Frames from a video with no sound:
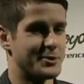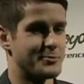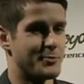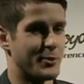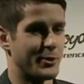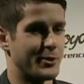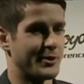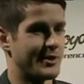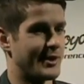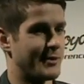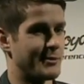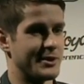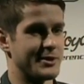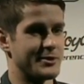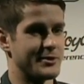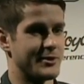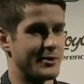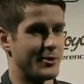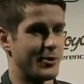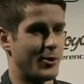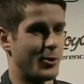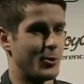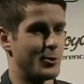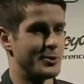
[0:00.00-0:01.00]
Oh, it's brilliant.
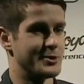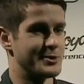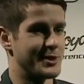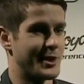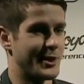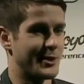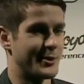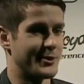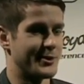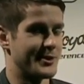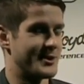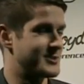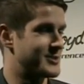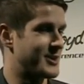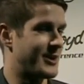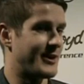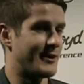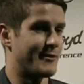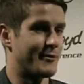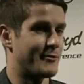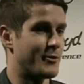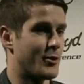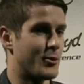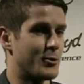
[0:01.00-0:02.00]
They're always loud, and as
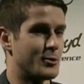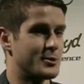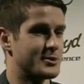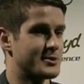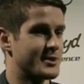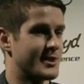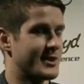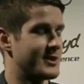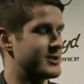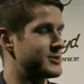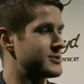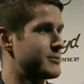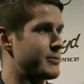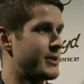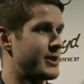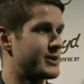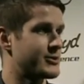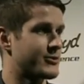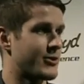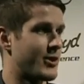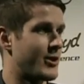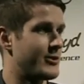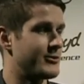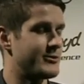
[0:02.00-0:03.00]
I've always said, it's the
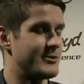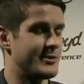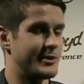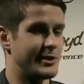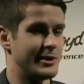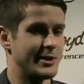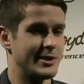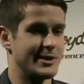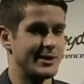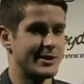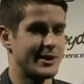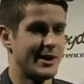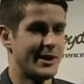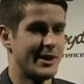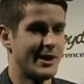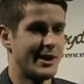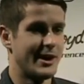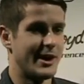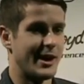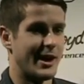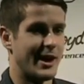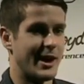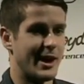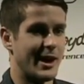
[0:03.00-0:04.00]
best crowd in the league.
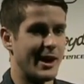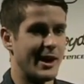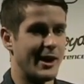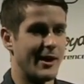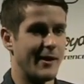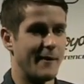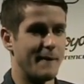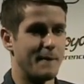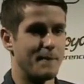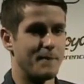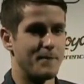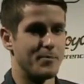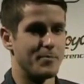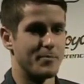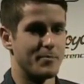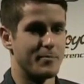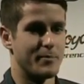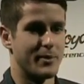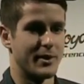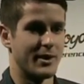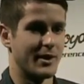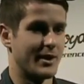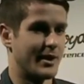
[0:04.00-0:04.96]
It's